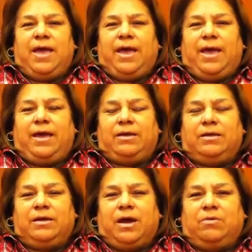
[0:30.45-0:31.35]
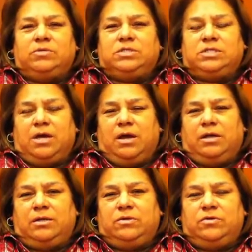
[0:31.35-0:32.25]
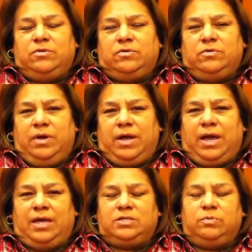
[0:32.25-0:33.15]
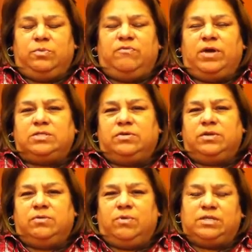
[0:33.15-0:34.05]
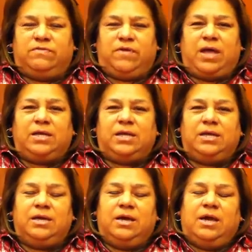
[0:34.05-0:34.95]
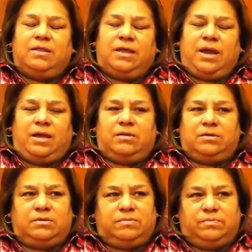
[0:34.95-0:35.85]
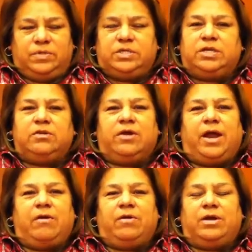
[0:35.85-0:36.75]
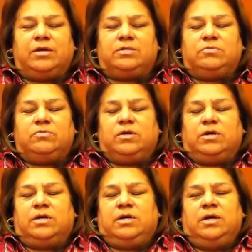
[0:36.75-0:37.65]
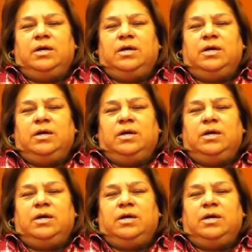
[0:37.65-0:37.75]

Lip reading: And I was assigned to a supervisor in the West Valley that had a particular area to work.